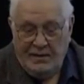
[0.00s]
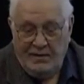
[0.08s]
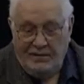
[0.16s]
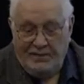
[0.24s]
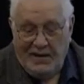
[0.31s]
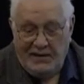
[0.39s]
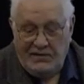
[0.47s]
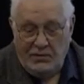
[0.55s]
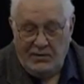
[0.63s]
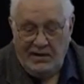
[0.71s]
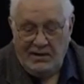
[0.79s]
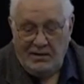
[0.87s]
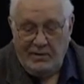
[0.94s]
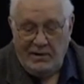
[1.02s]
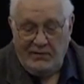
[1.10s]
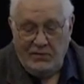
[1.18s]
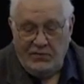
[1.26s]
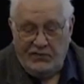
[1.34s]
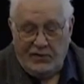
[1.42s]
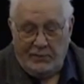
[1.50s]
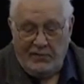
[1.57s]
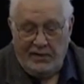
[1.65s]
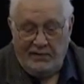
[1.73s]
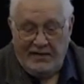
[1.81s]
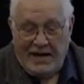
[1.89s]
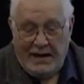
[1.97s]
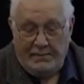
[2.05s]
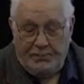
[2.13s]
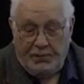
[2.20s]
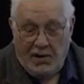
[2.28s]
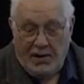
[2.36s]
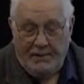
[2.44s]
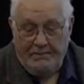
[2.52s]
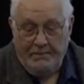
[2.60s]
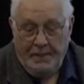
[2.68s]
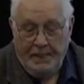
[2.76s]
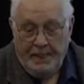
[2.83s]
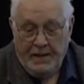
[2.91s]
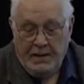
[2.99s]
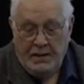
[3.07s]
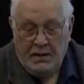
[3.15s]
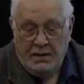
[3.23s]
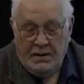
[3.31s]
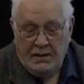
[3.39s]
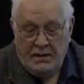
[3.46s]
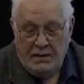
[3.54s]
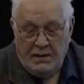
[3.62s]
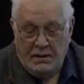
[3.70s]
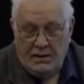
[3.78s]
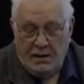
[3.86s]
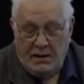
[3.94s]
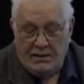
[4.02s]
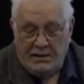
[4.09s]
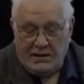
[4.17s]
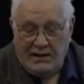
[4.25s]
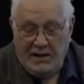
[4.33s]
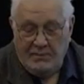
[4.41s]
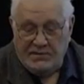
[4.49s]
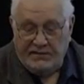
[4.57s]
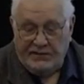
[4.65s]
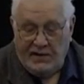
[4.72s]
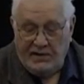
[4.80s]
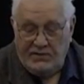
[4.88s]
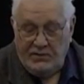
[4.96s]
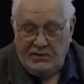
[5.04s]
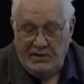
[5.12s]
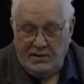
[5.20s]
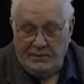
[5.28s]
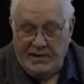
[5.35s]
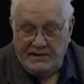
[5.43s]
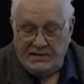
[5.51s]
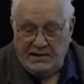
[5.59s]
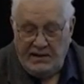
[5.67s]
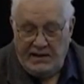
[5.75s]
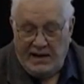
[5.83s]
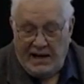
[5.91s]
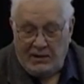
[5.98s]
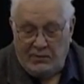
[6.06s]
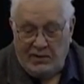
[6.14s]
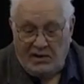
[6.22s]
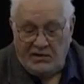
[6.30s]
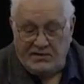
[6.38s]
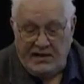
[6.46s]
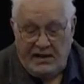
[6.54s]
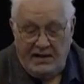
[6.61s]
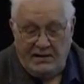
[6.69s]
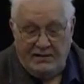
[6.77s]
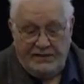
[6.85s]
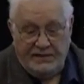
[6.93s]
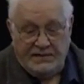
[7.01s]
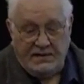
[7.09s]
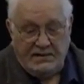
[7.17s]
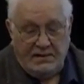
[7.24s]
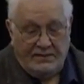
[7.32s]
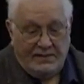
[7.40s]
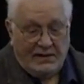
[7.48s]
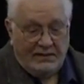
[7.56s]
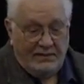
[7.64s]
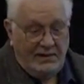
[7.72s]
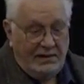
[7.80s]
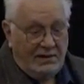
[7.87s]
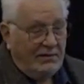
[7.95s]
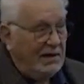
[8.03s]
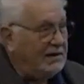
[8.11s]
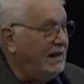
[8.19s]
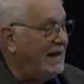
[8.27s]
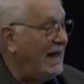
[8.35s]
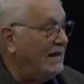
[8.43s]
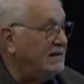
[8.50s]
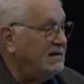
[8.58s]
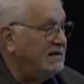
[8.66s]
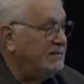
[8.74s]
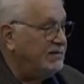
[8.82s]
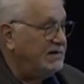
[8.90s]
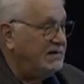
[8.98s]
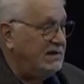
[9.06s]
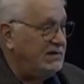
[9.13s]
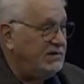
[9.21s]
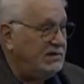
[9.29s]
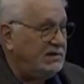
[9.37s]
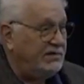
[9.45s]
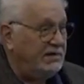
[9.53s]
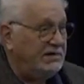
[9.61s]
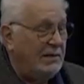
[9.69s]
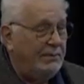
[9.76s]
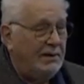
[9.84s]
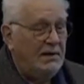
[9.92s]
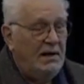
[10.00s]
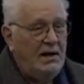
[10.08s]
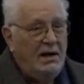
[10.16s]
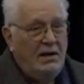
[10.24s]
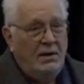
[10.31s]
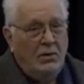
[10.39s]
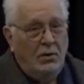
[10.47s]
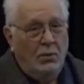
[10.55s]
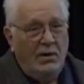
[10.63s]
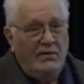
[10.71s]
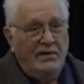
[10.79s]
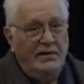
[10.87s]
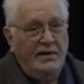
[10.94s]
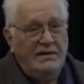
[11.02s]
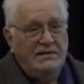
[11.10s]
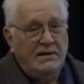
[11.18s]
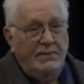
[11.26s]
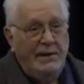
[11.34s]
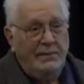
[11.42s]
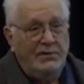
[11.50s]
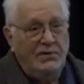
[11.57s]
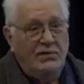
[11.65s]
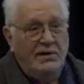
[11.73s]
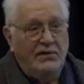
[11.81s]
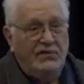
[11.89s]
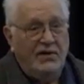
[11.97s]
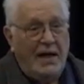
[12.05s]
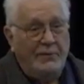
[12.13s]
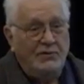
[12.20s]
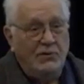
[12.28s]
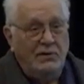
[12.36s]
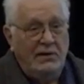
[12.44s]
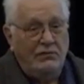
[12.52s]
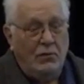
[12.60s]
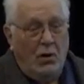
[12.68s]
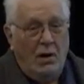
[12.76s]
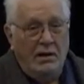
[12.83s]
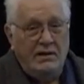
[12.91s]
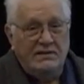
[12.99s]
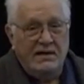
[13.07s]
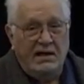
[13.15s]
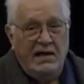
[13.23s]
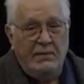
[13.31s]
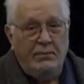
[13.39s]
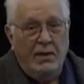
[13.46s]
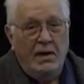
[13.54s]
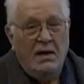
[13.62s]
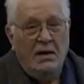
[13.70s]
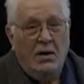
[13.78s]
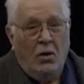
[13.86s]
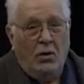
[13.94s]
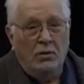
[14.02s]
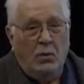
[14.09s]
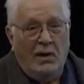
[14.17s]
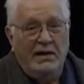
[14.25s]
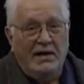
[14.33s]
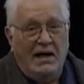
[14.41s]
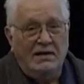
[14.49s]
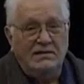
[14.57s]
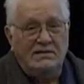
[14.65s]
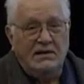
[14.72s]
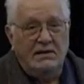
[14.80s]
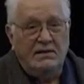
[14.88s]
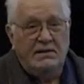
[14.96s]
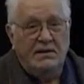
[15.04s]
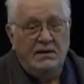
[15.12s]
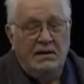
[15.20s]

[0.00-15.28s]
the fine-tuning. Let me give you a summary of that part. The claims of fine-tuning are based on inadequate understanding of the physics involved and incorrect analysis procedures. For example, one of the things that people do that's absolutely wrong is they hold one constant,